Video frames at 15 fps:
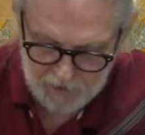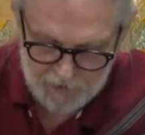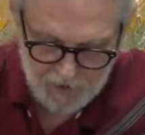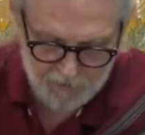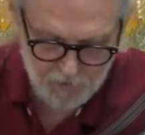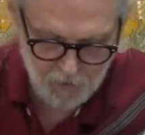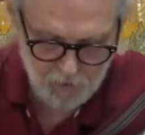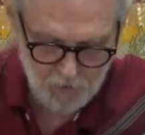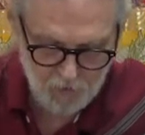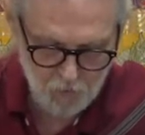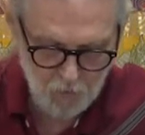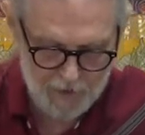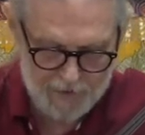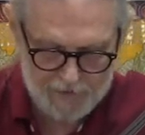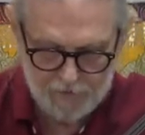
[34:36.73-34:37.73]
Another
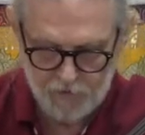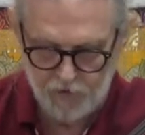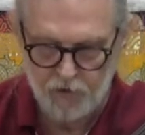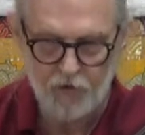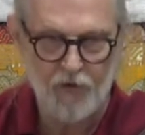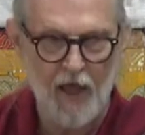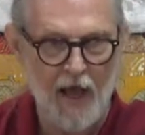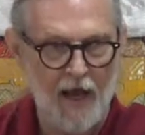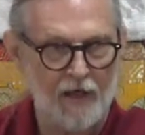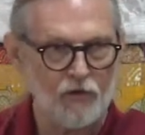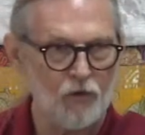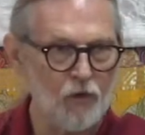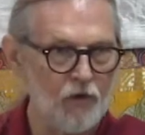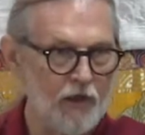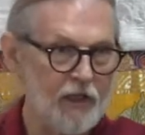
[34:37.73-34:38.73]
way to do
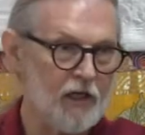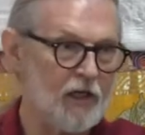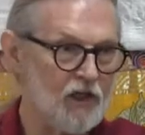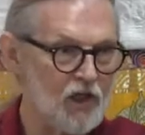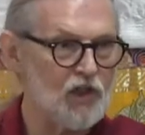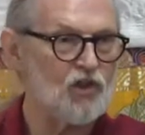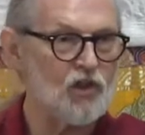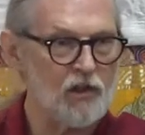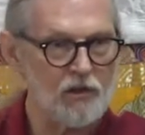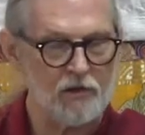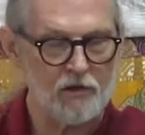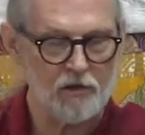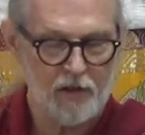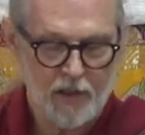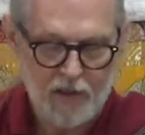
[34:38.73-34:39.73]
that, or in
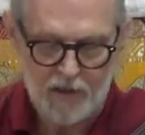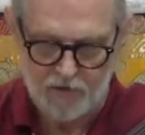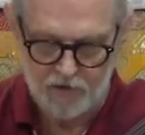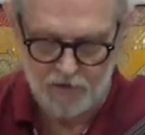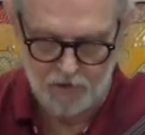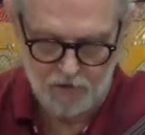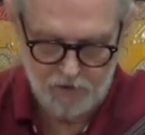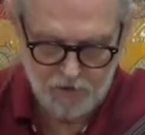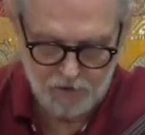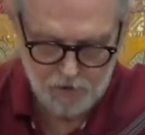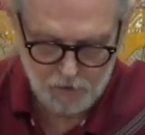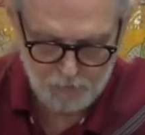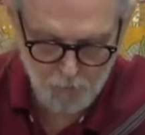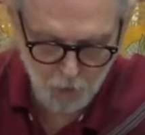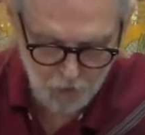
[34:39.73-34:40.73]
addition to
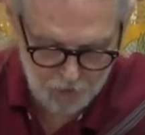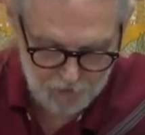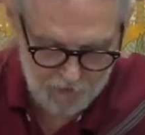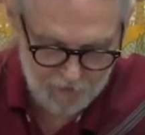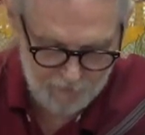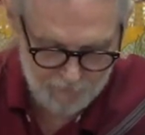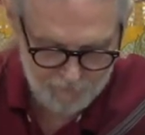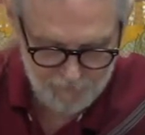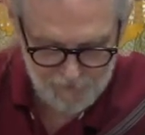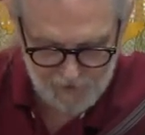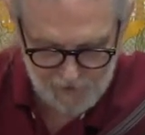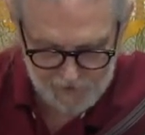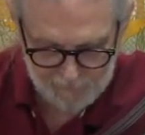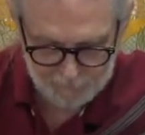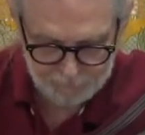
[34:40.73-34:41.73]
do more of
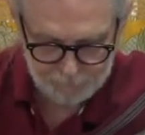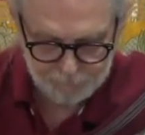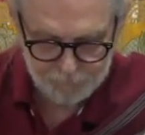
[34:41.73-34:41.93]
that.